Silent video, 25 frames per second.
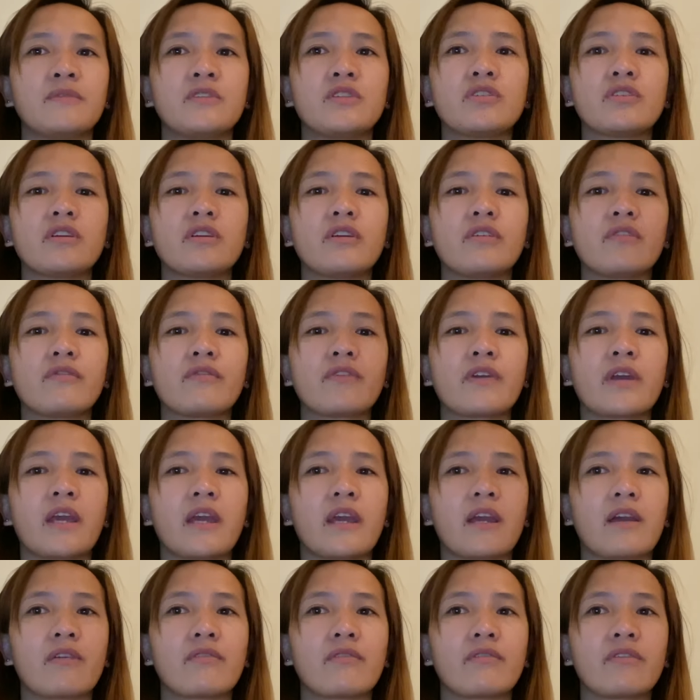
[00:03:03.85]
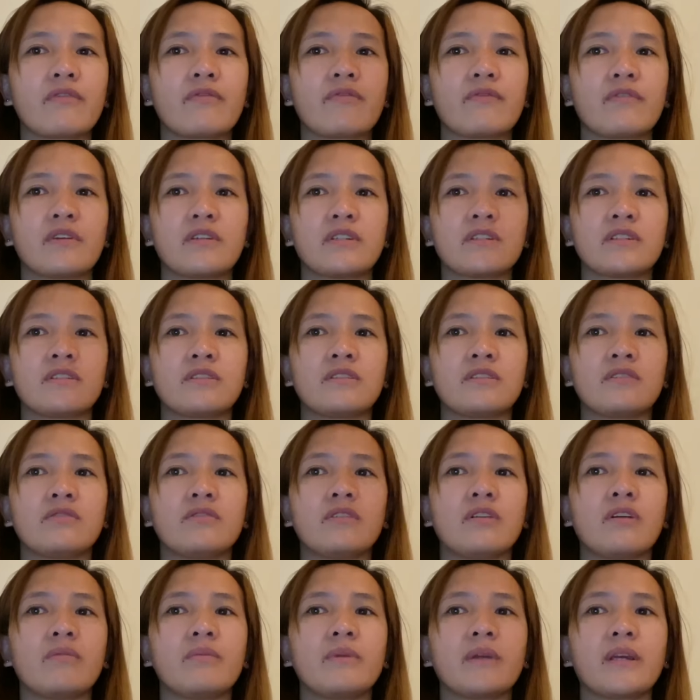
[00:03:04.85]
Duty of care refers
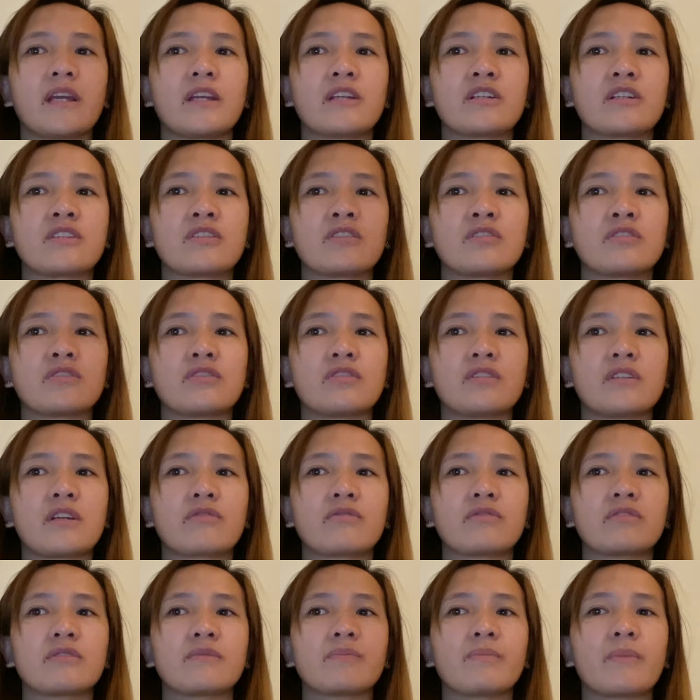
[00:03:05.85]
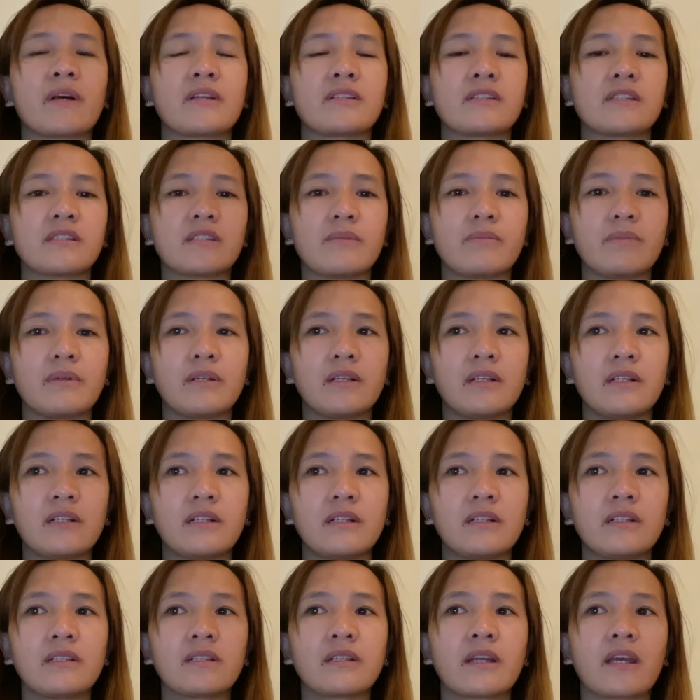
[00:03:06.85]
to the obligation to take
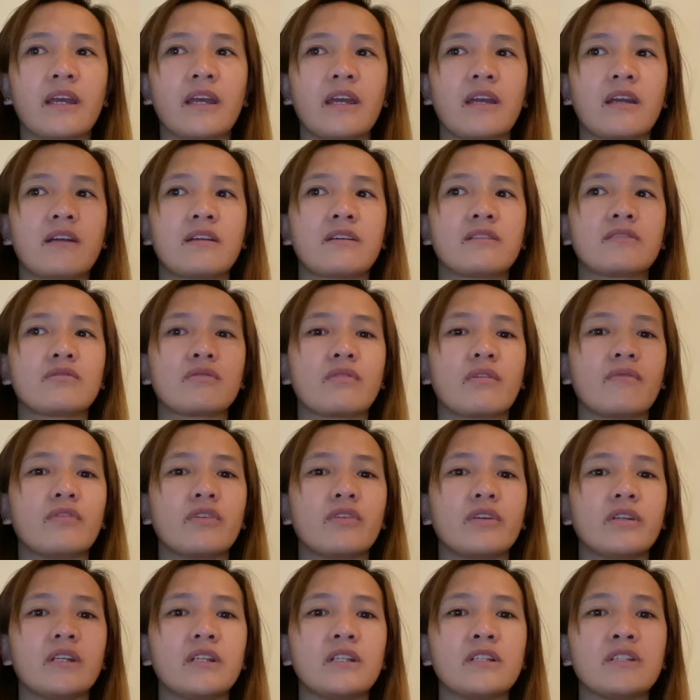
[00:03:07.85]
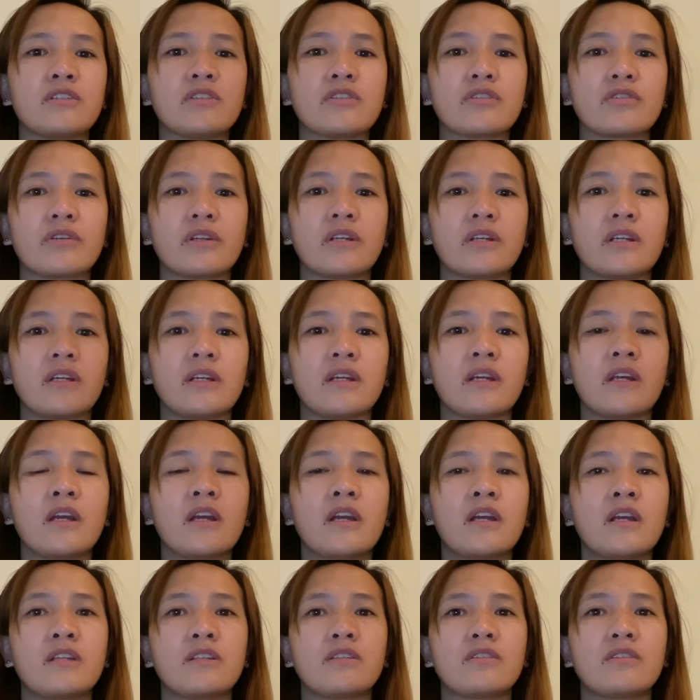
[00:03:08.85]
responsible care to avoid injury
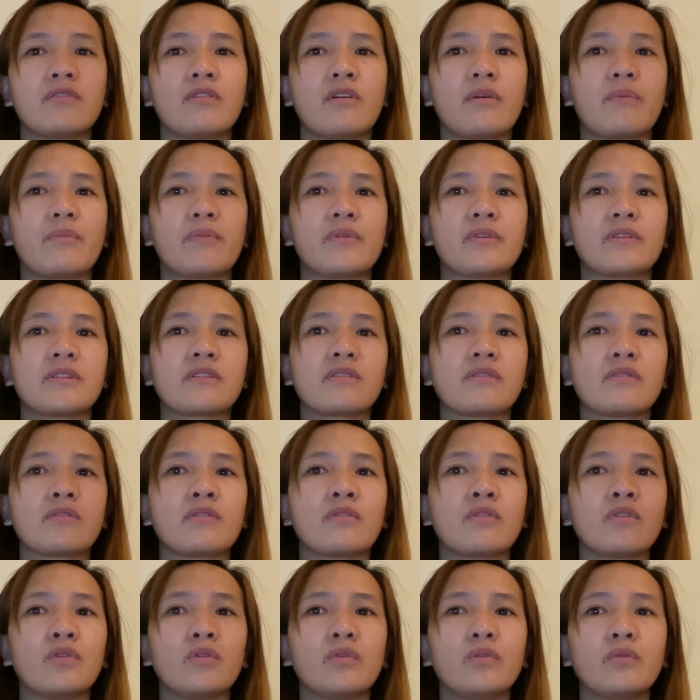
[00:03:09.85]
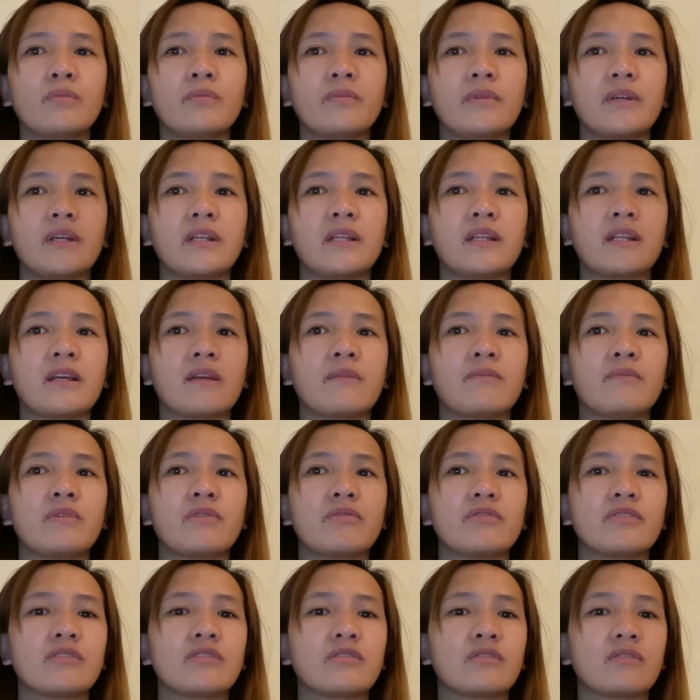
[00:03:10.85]
to a person whom it can
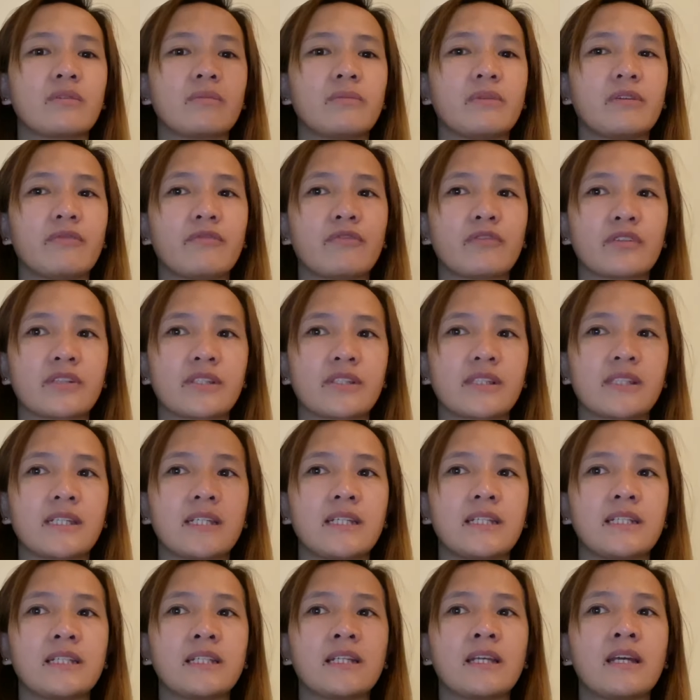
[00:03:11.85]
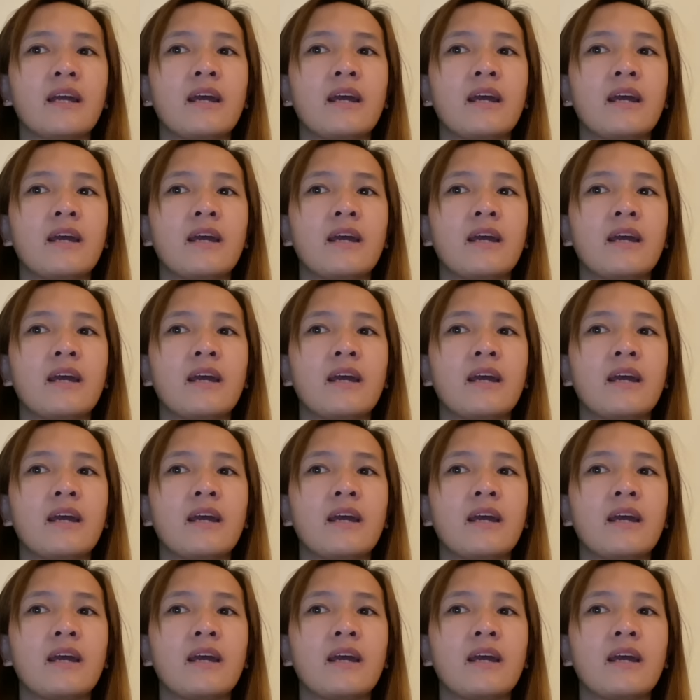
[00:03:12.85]
be reasonably foreseen